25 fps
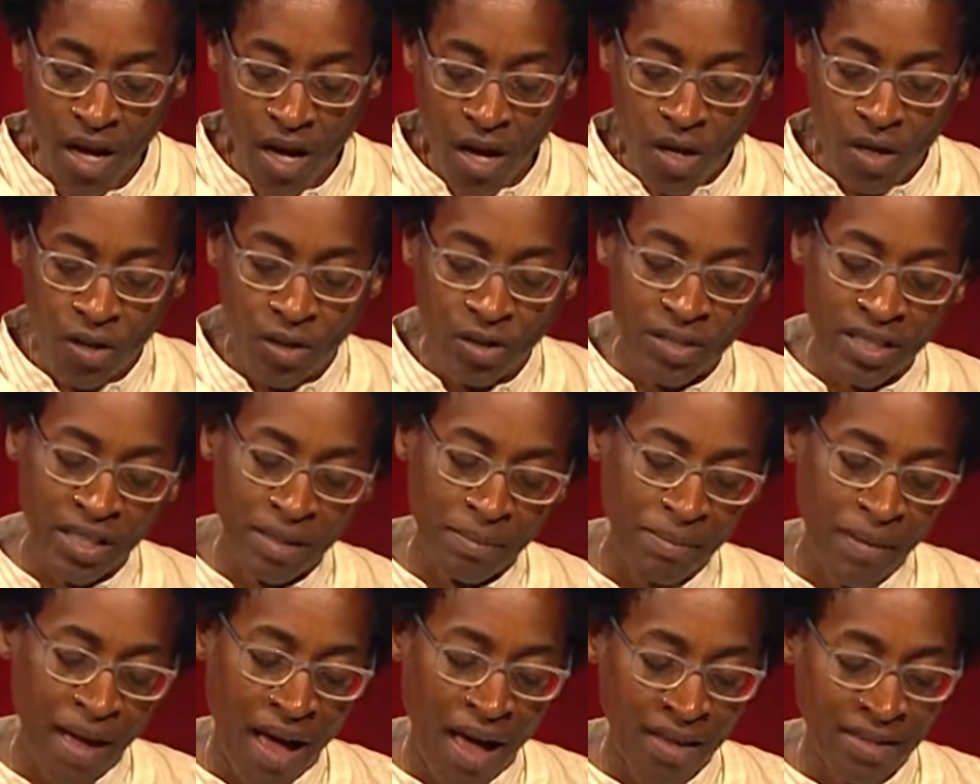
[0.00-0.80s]
holding
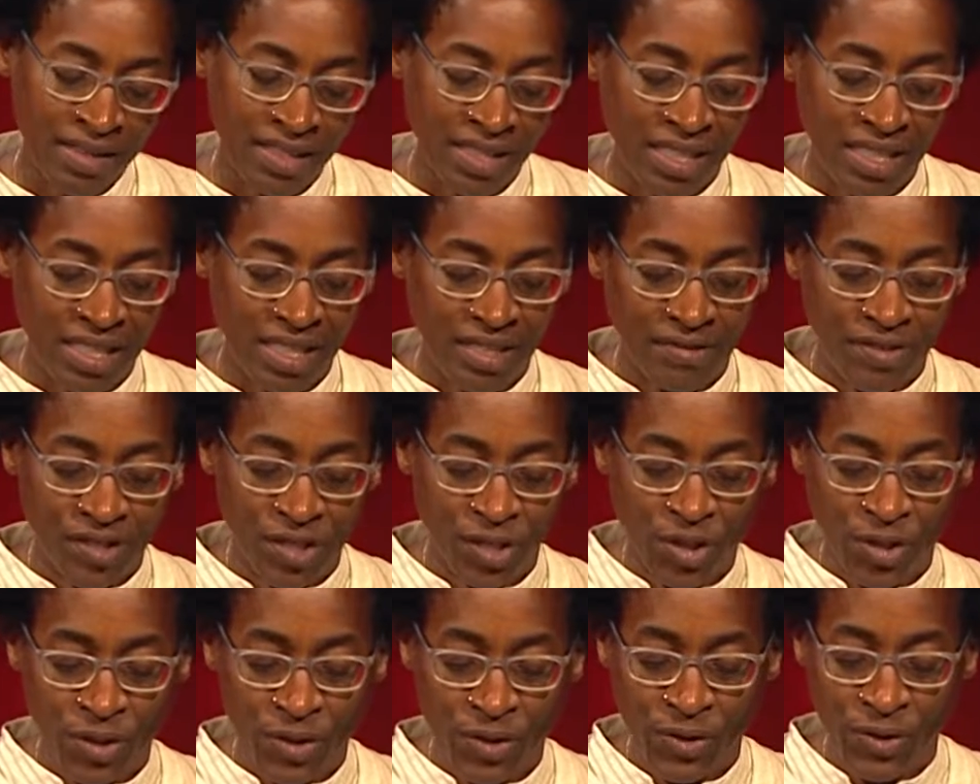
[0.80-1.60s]
boxes of
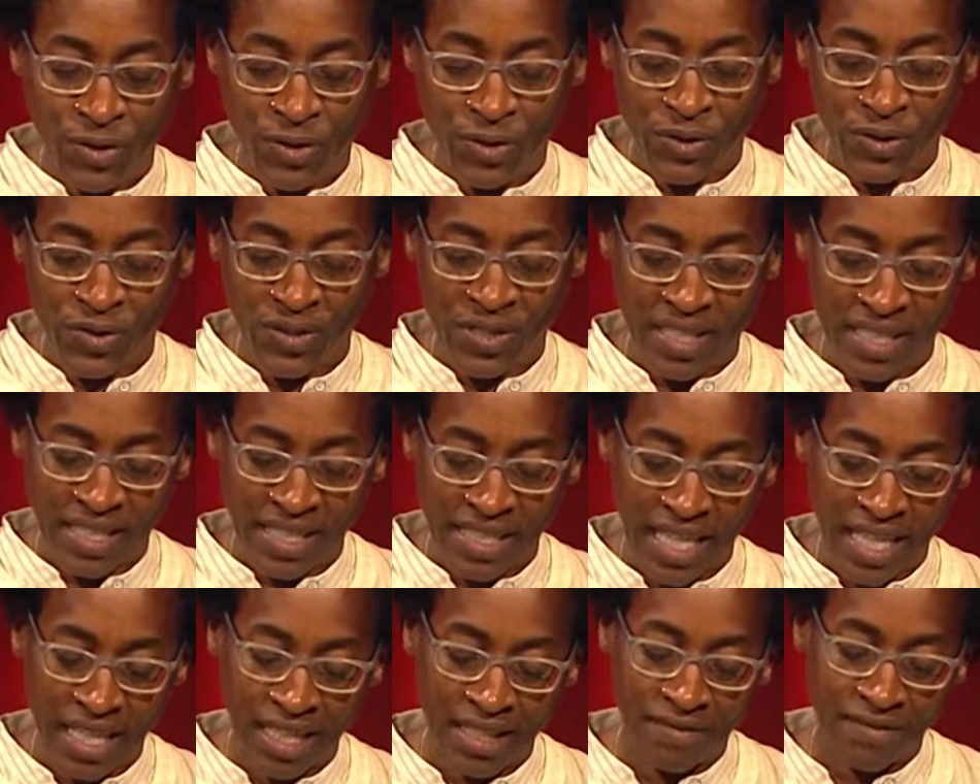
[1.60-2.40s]
shoes and
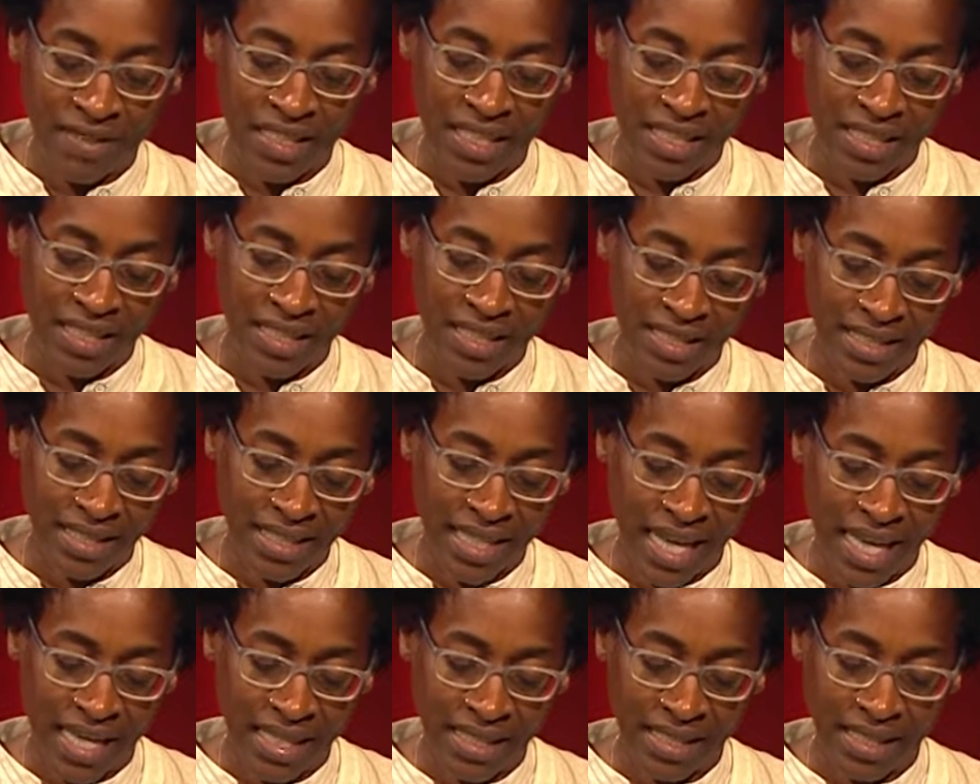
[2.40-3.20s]
television
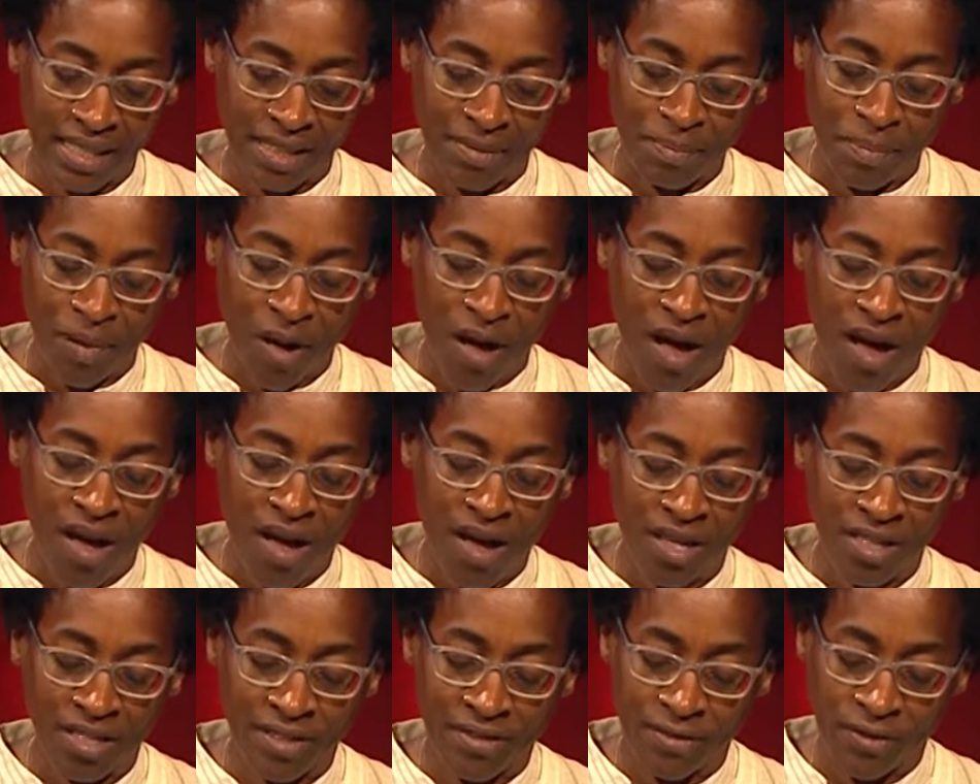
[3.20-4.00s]
sets and
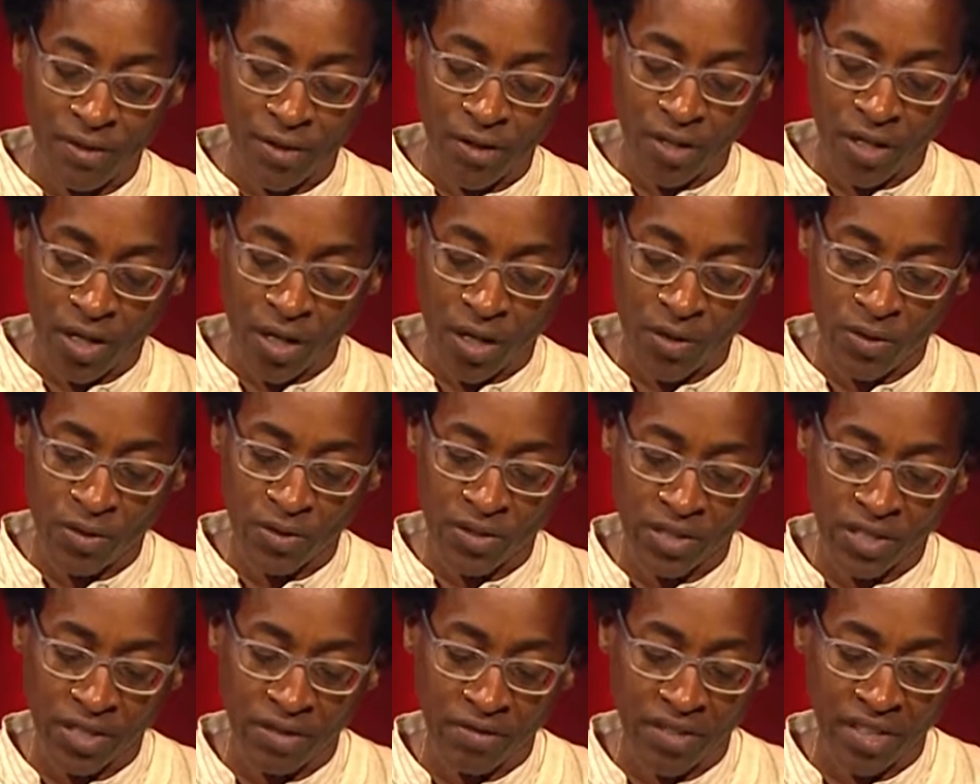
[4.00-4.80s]
pawned fur
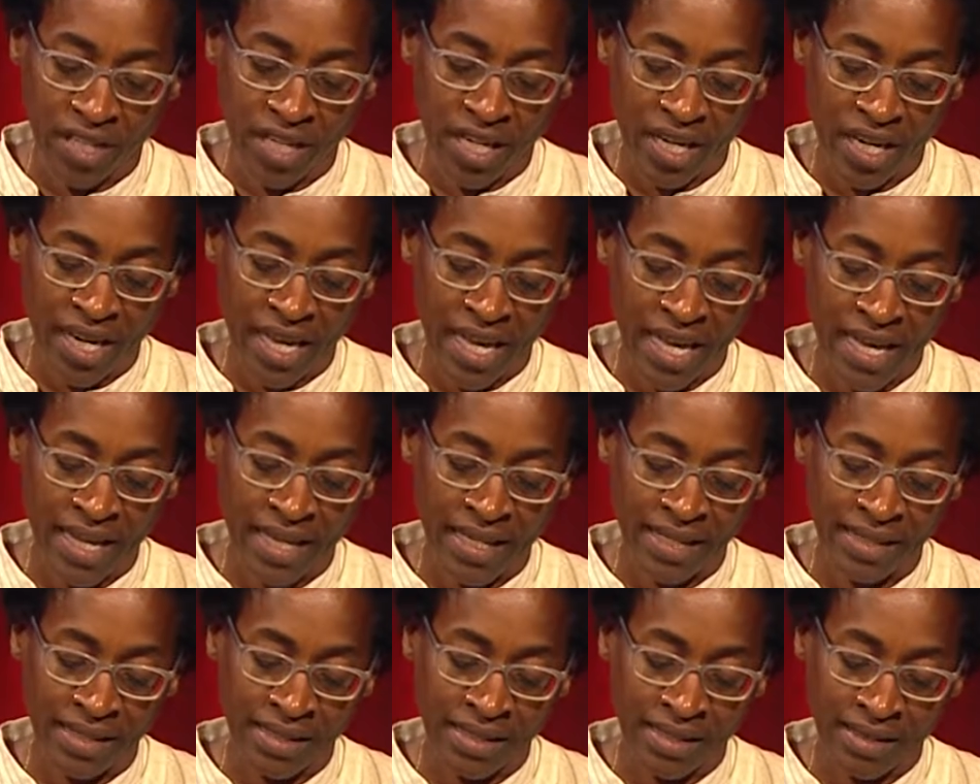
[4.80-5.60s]
coats over their
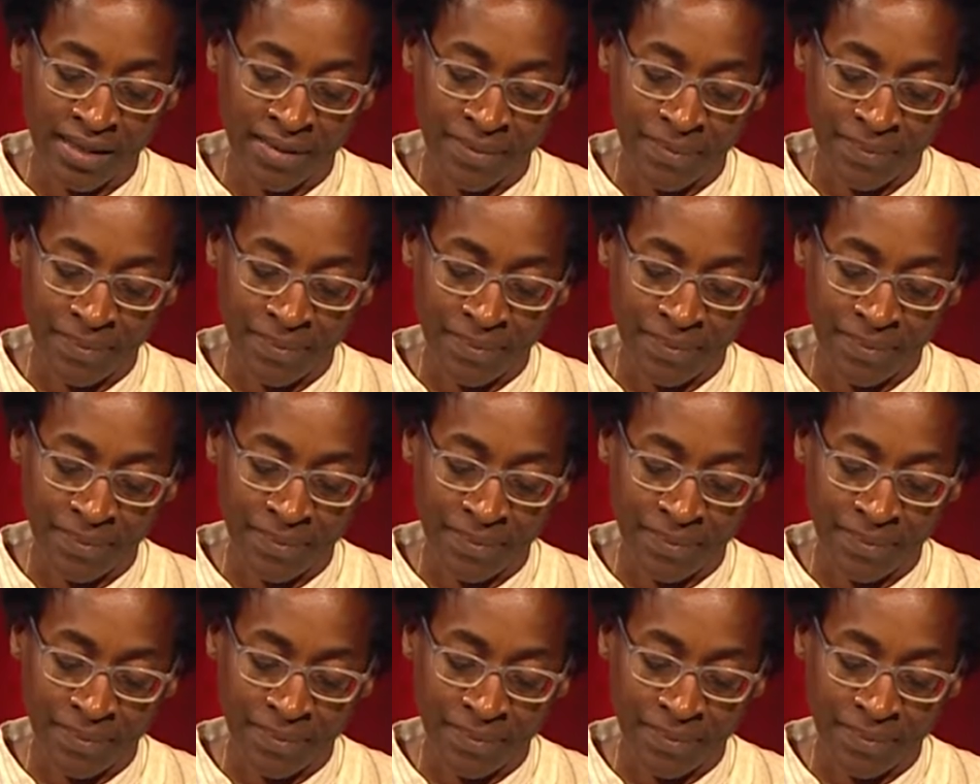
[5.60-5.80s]
heads.